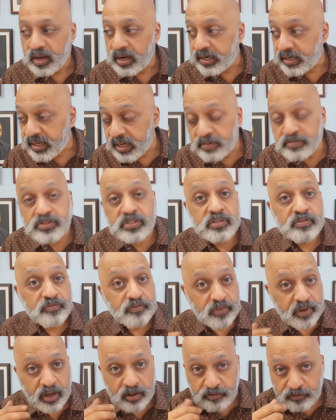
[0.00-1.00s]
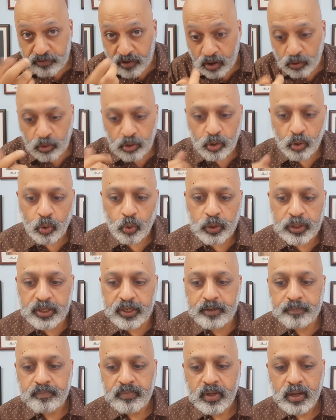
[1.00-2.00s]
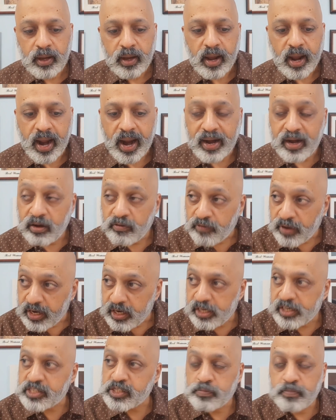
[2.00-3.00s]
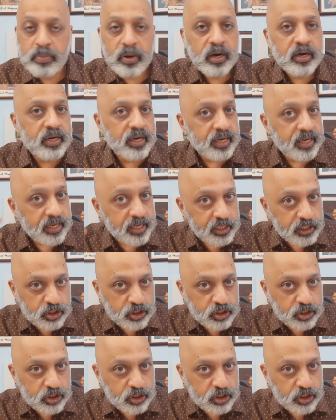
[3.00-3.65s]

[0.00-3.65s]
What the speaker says: It gives a foul odor. And when it is burned, it